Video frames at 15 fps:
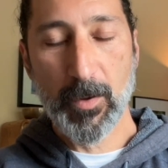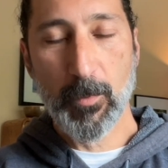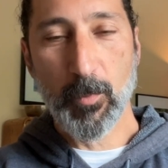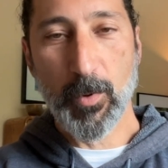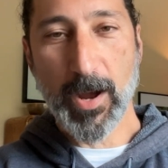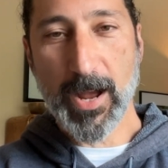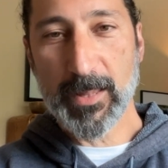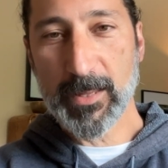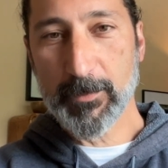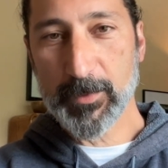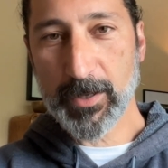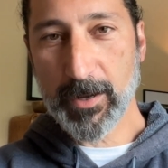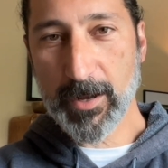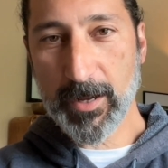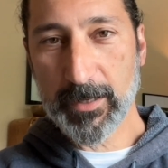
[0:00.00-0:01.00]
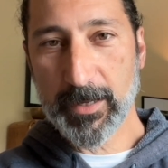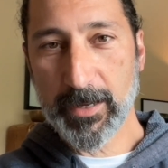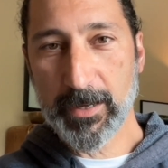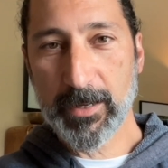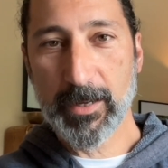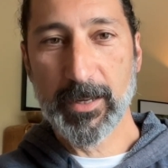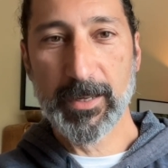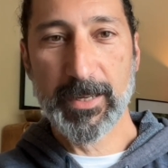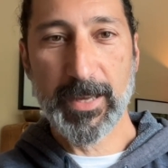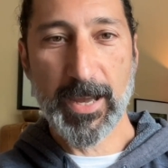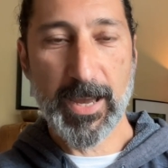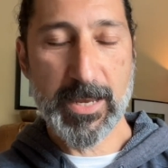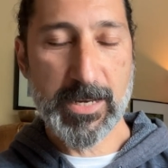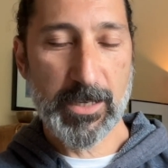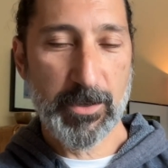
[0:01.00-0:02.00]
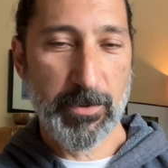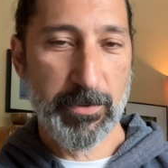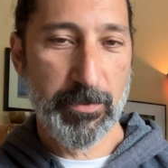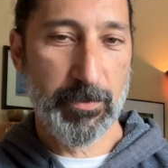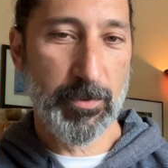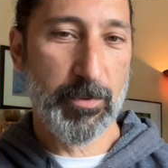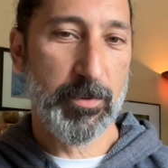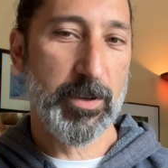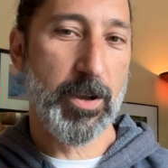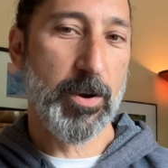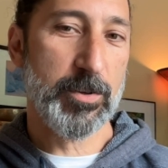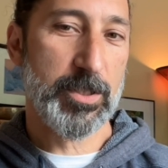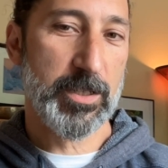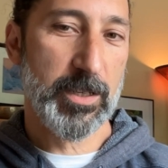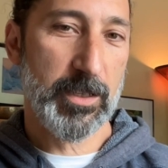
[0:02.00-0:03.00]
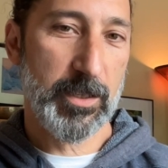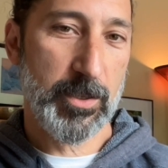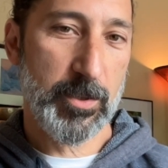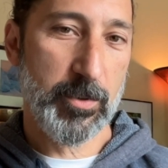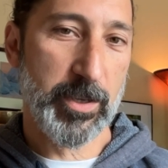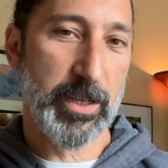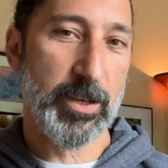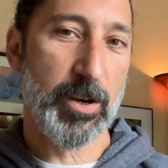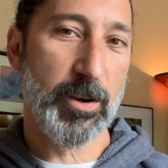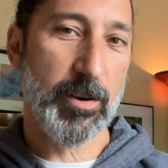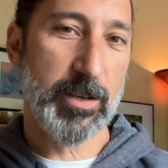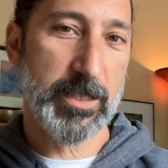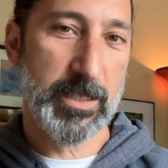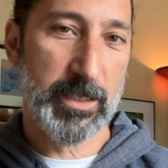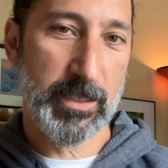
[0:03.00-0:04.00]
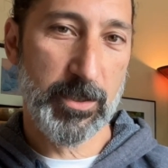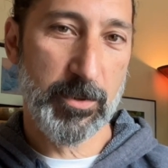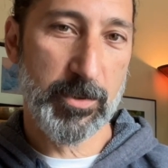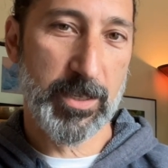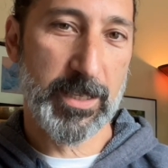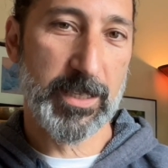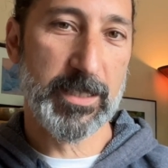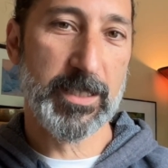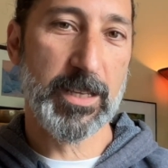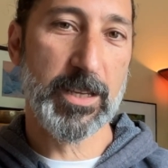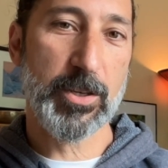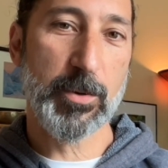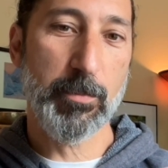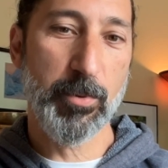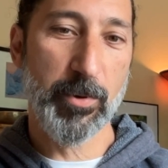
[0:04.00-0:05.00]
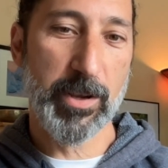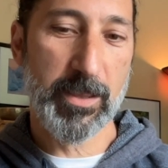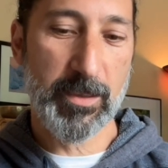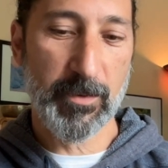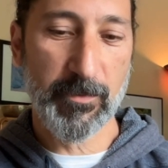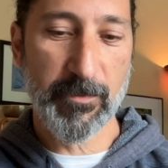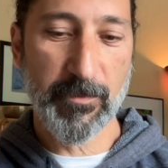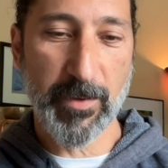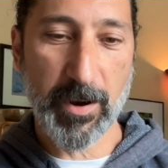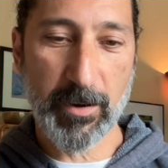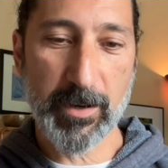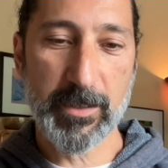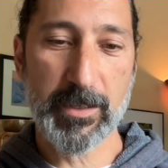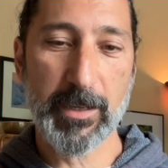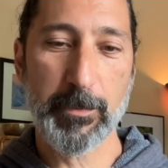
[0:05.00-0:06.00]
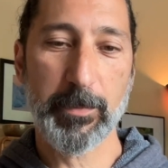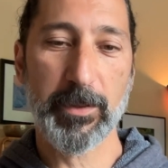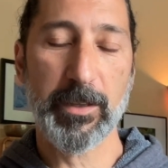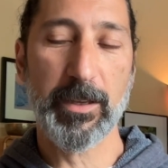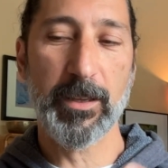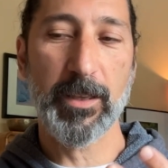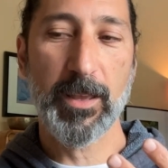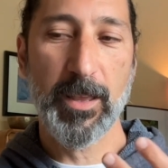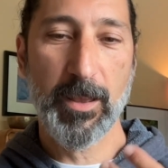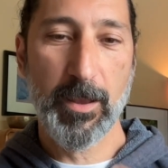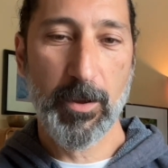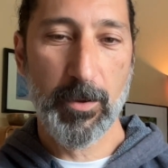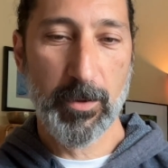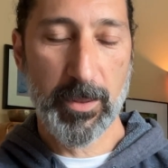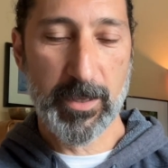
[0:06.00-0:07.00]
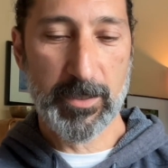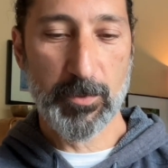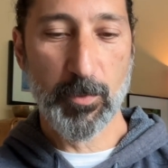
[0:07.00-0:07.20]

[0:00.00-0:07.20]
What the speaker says: While I'm talking, guiding you through, coaching you, encouraging you to continue breathing very deeply, this